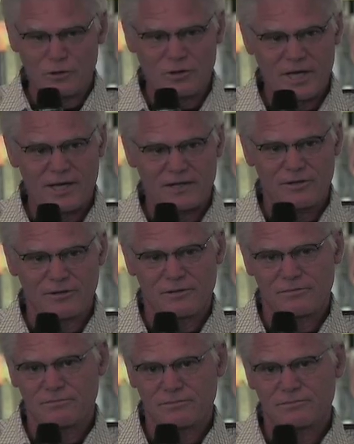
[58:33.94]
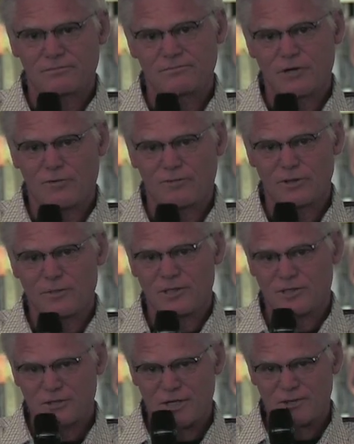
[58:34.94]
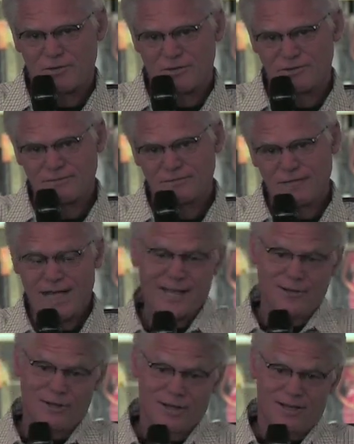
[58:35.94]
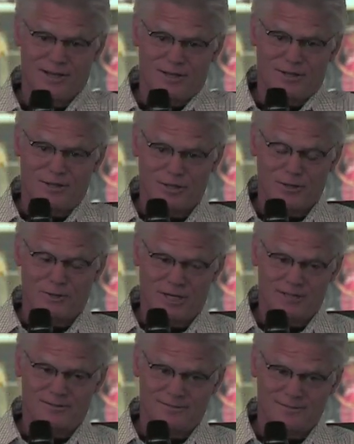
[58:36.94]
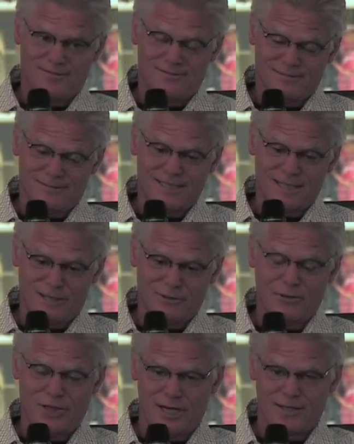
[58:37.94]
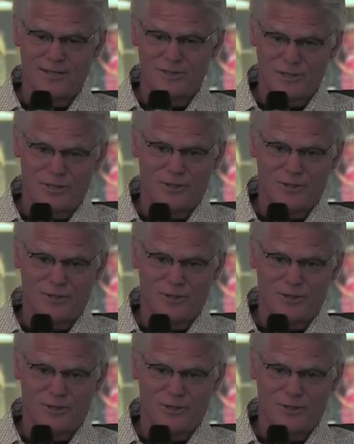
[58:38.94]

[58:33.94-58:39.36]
you do that, you'll hopefully be successful. And you know what? luck is a